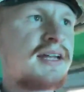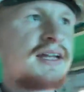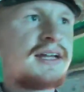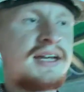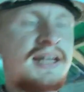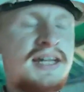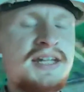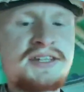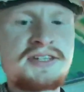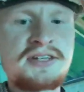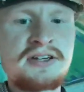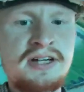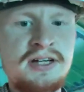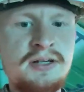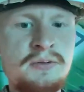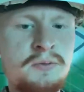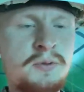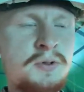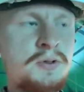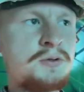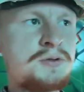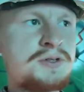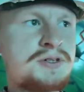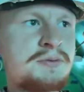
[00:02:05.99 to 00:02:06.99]
Inside the
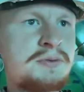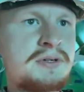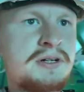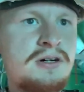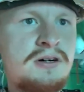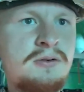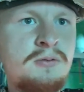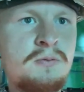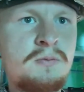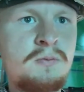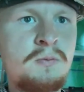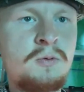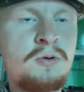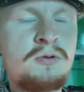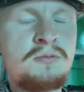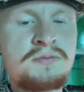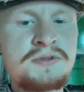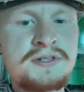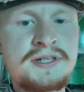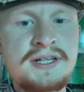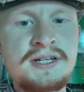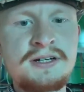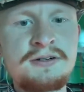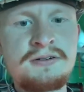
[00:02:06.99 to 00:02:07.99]
walls, we've got warm
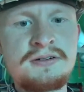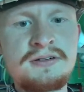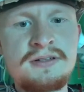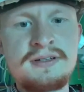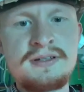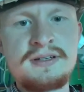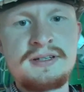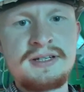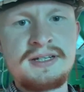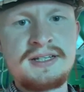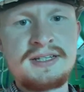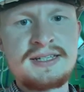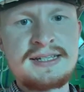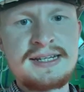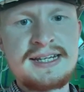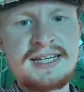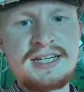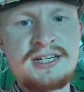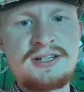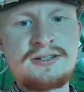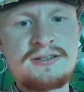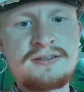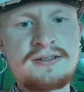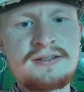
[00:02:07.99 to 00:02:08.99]
cell
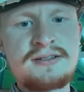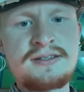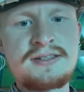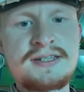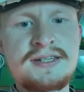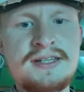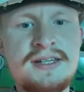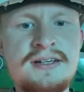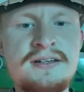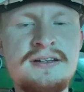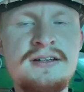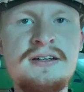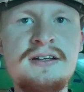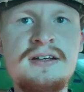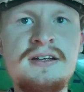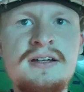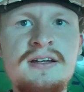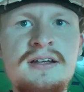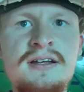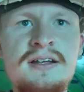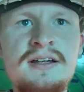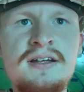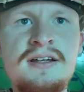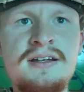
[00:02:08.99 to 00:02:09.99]
insulation, so
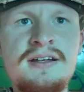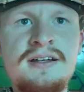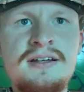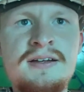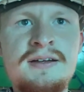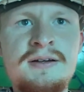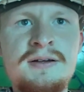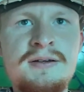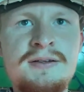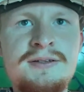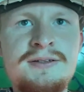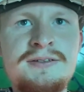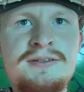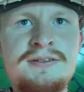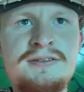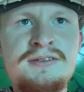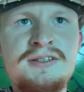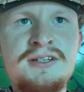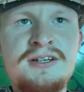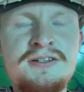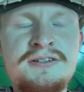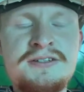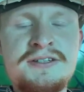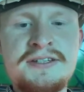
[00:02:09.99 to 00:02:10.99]
you
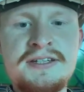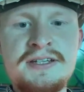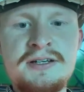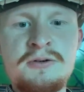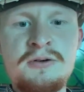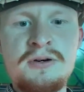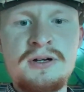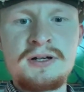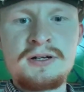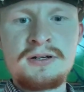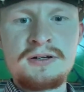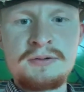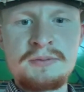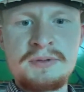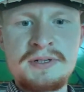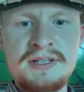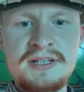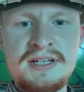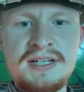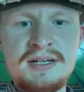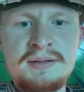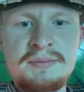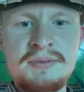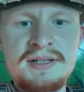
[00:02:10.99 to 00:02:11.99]
notice it quite a lot when you
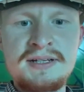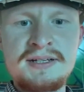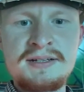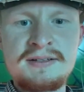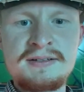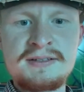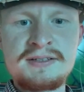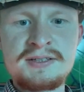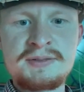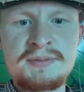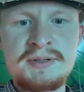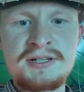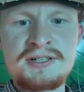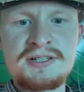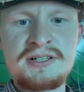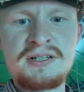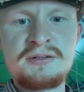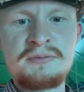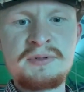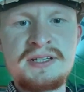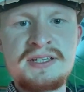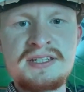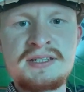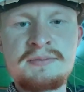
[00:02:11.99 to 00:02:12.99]
come in, especially in the
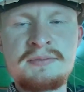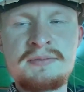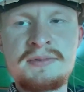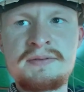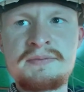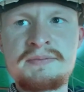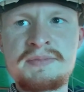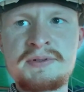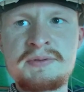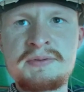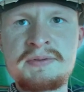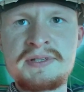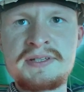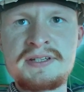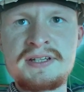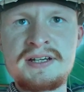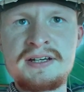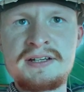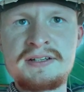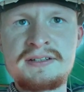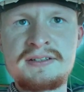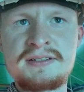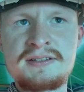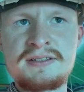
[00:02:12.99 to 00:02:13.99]
winter months when we
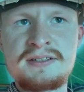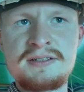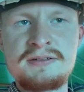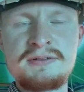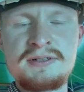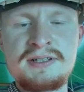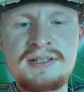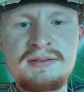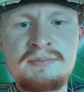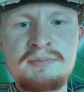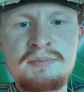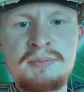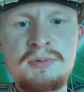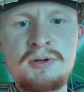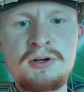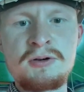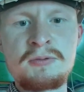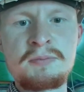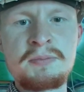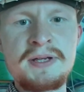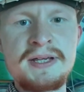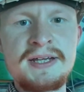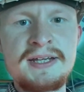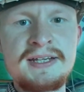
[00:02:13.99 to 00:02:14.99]
start doing it in Block
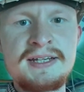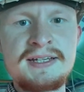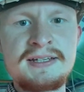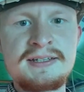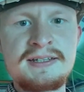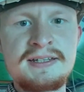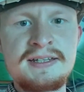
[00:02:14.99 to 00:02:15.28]
B.